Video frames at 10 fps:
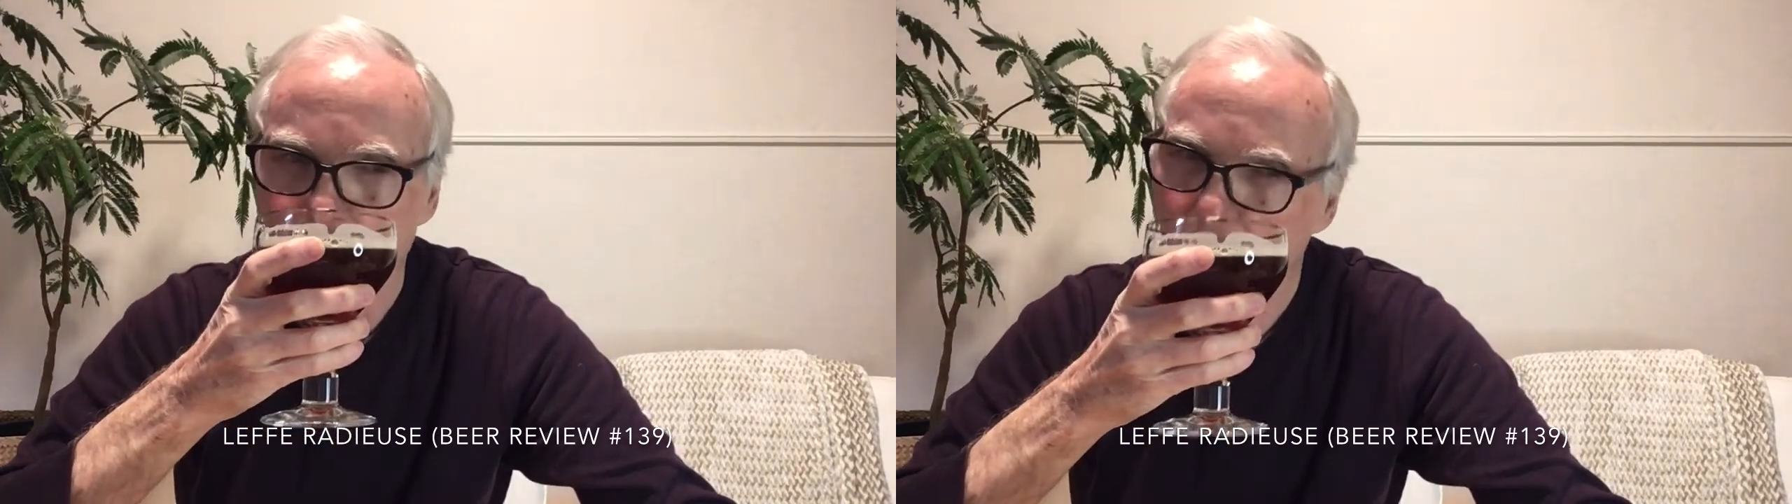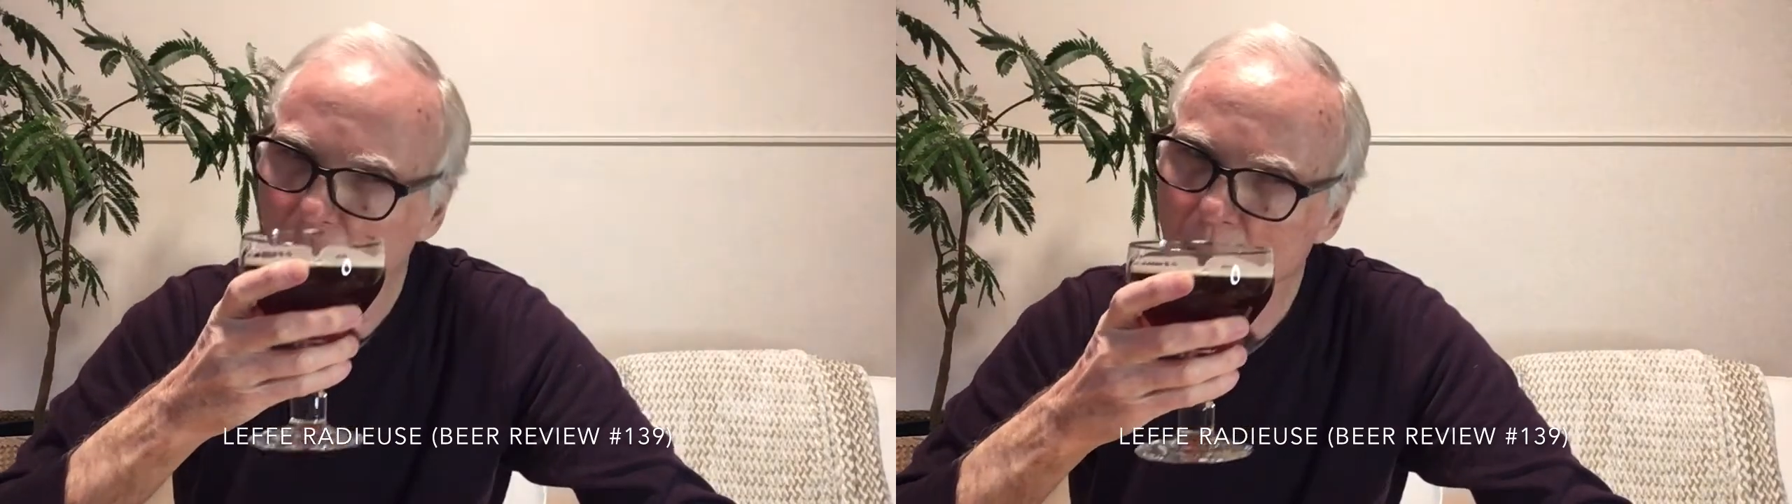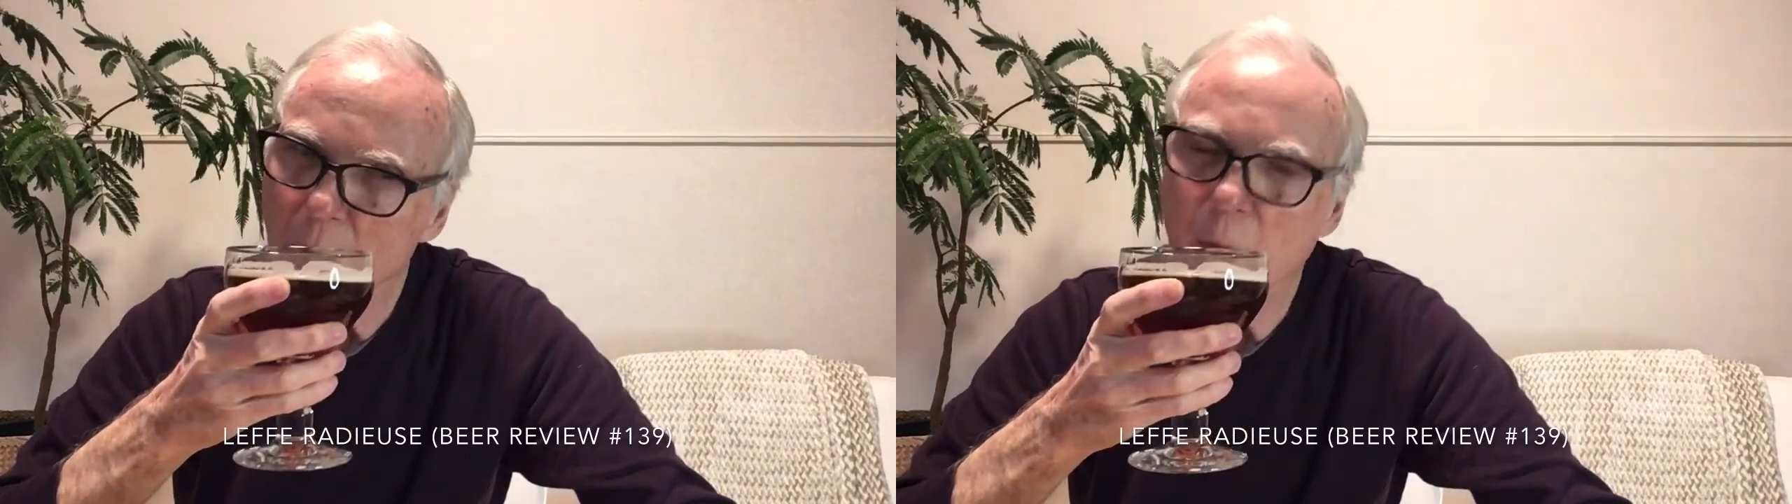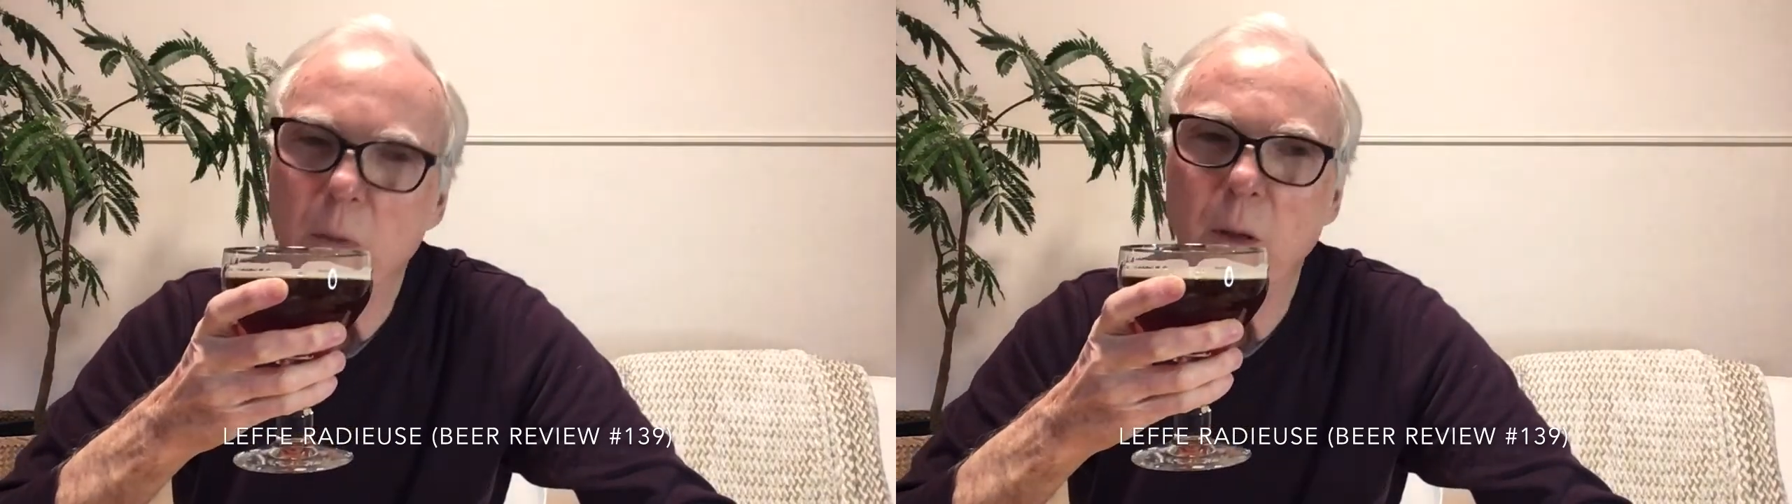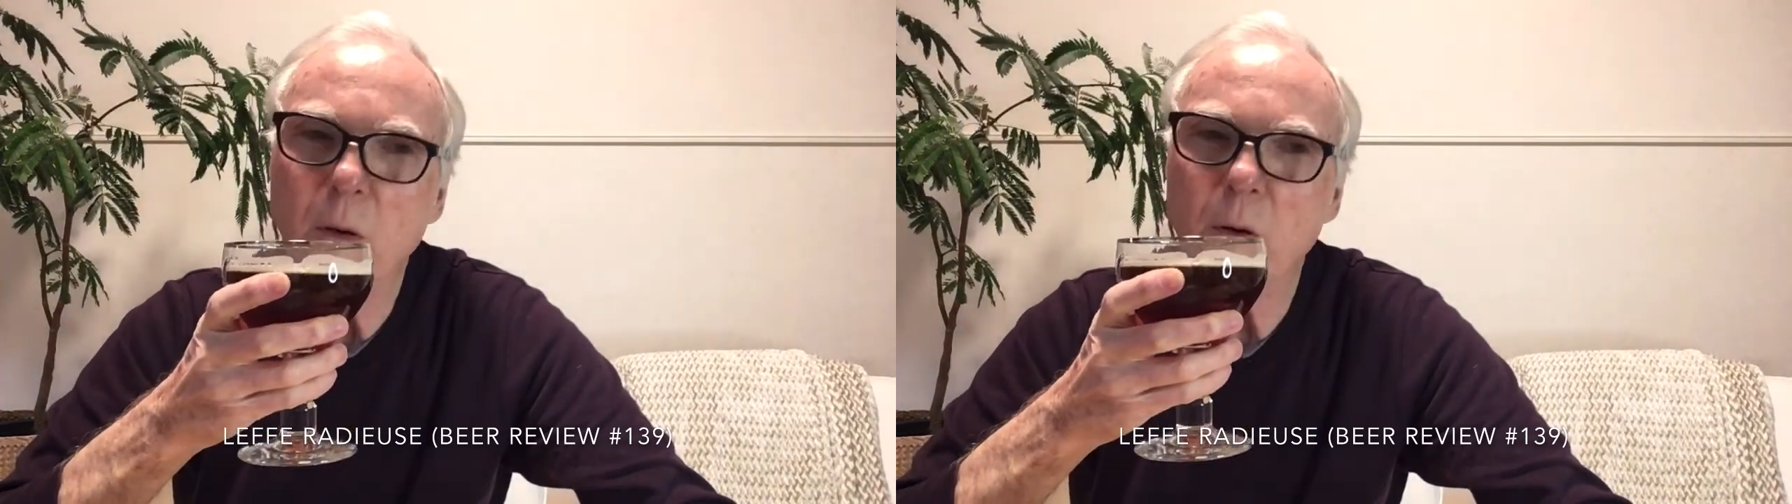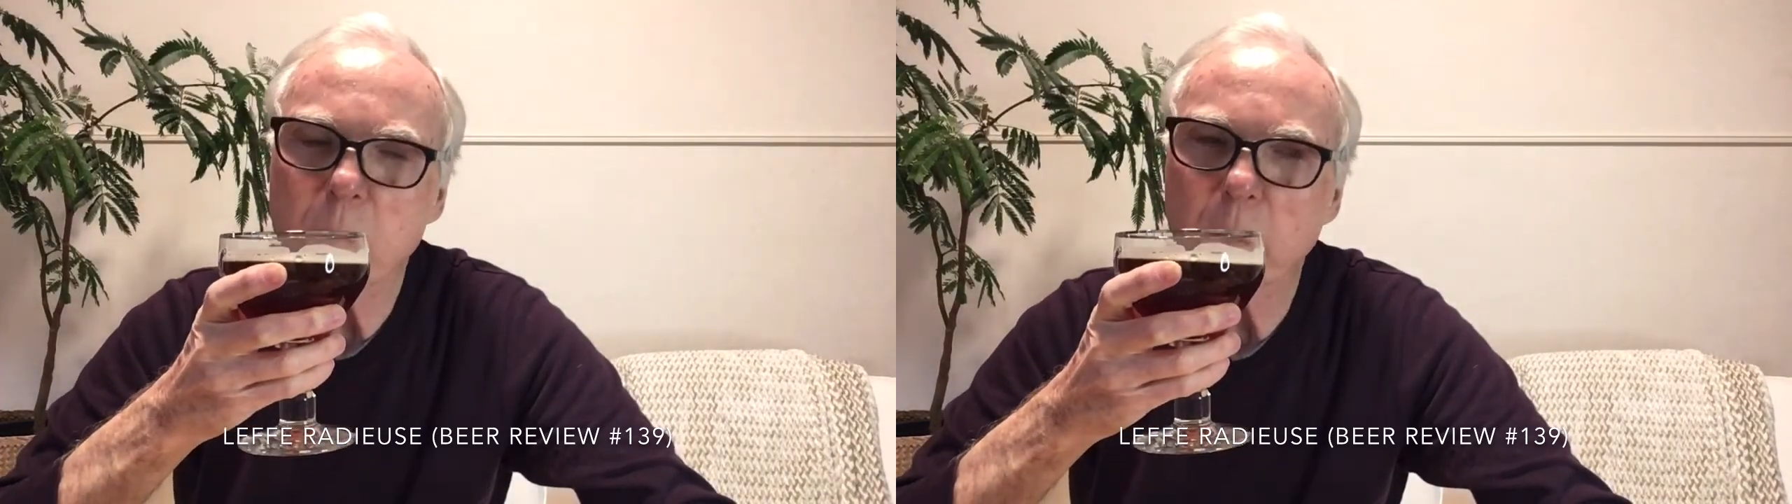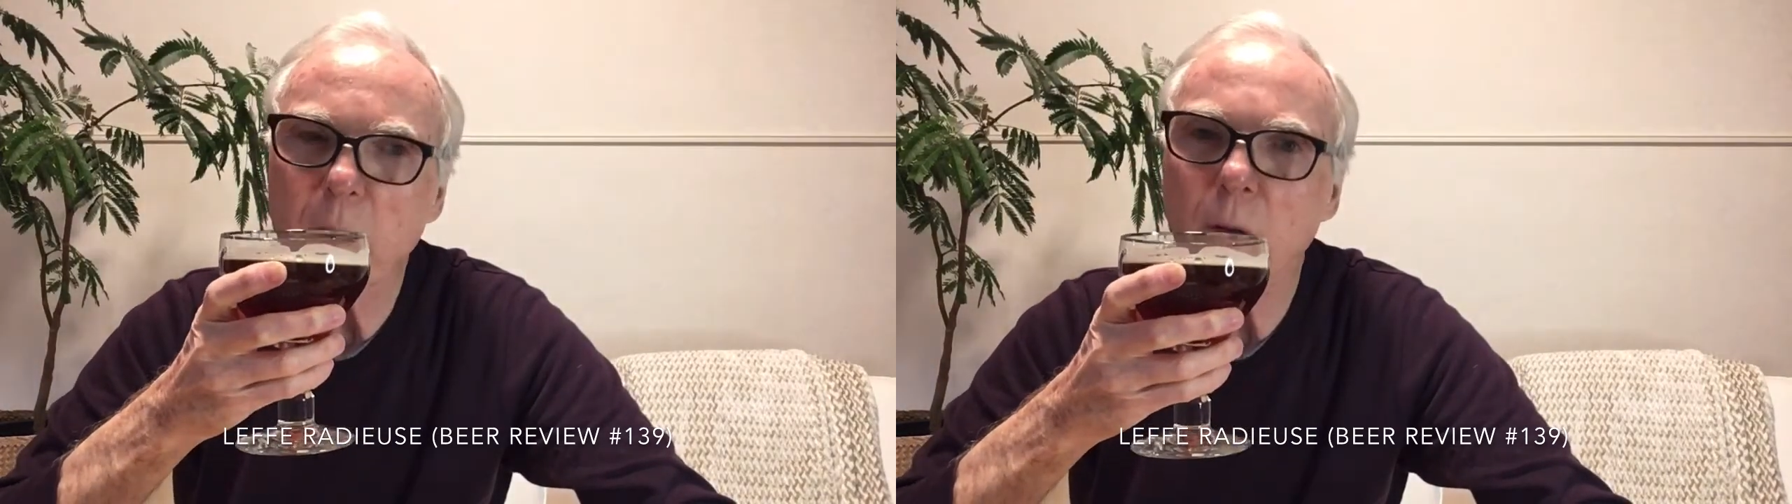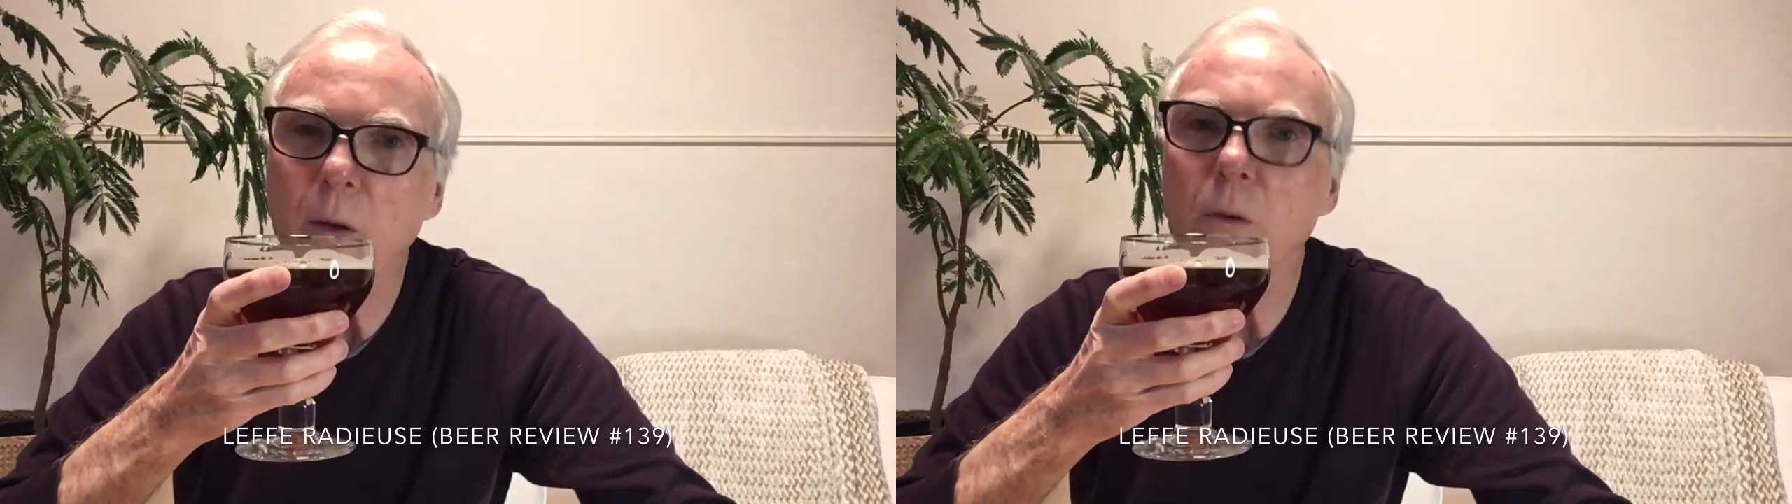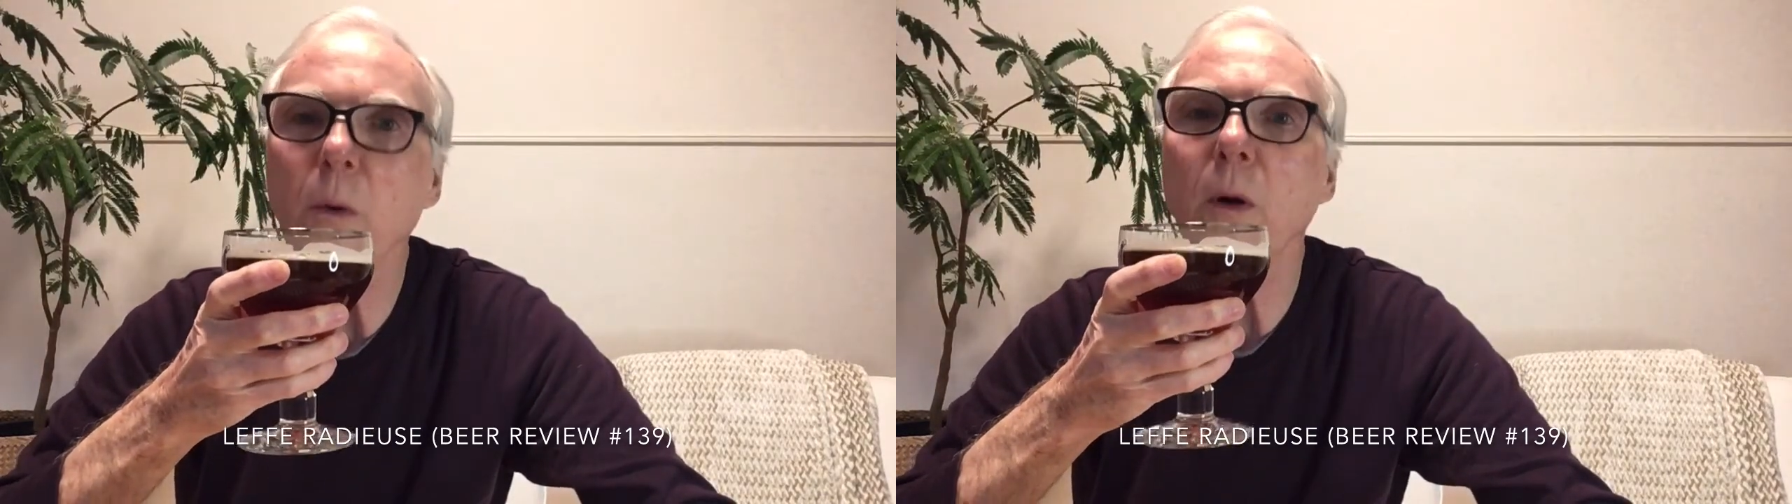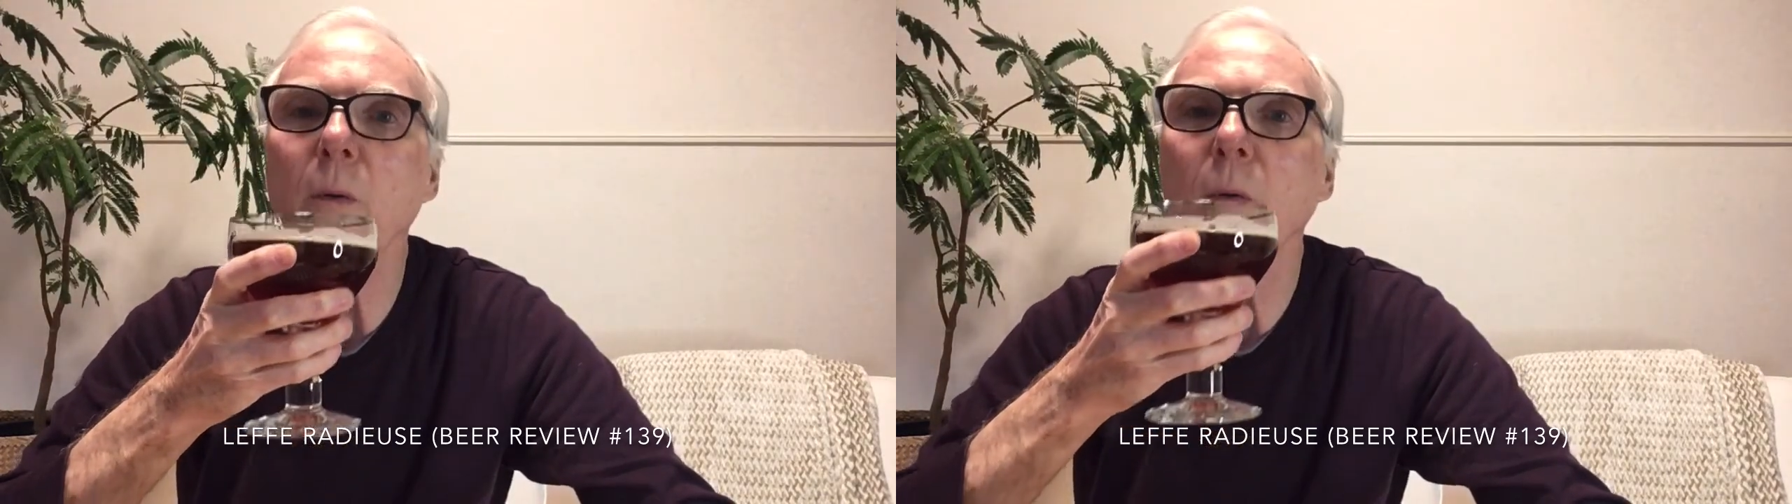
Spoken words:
and maybe the orange peel as well.